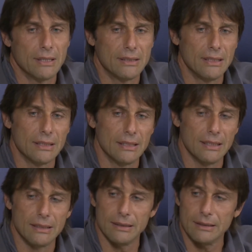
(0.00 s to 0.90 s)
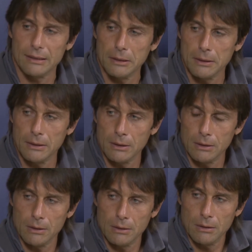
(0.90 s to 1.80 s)
think that
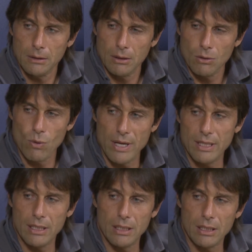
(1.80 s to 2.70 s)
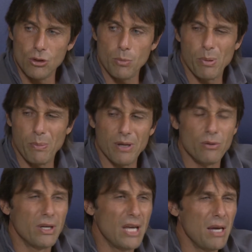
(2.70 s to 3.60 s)
when you prepare
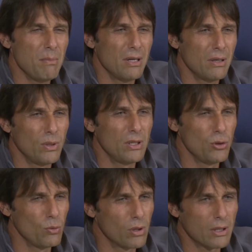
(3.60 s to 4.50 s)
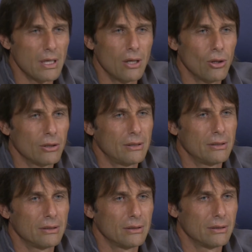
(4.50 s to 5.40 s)
the game, when you work a lot,
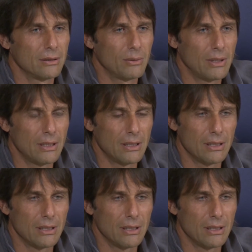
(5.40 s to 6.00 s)
when